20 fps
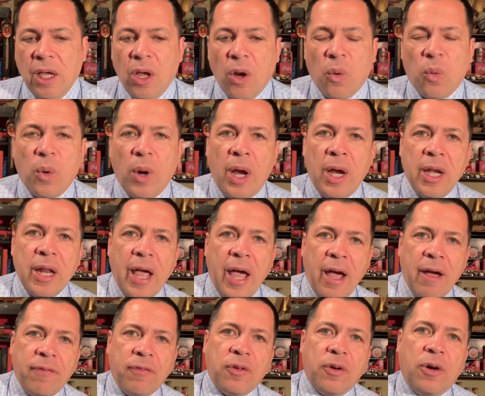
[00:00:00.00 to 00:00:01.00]
Right
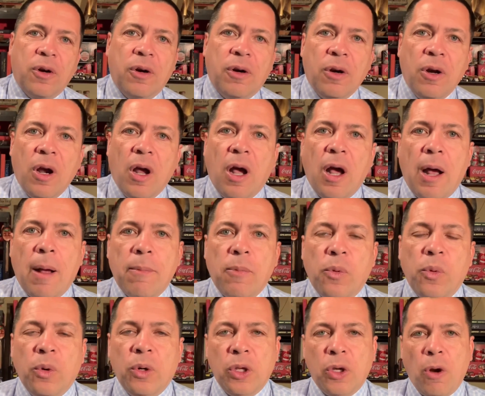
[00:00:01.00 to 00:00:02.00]
after
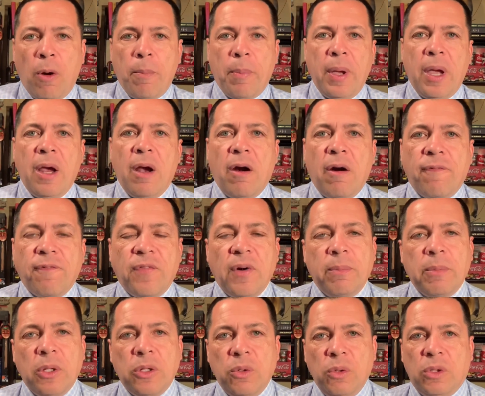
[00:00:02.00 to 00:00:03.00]
Rudy Gobert
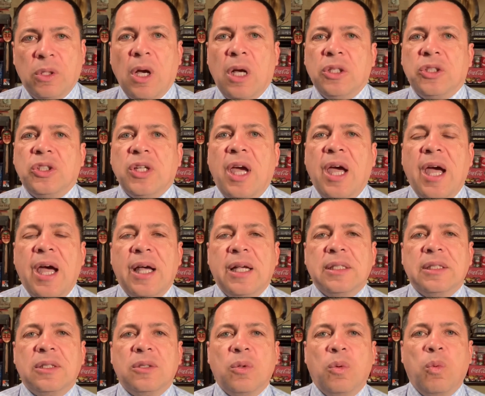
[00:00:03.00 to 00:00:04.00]
from the Utah
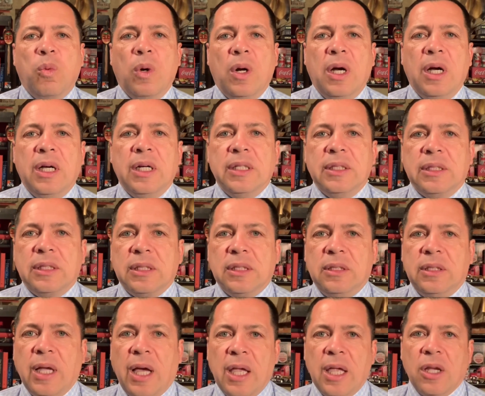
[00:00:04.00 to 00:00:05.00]
Jazz was
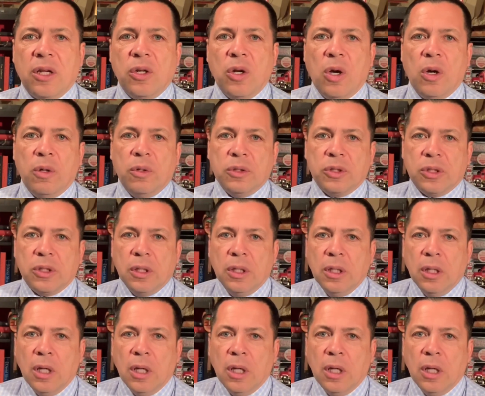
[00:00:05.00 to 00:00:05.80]
diagnosed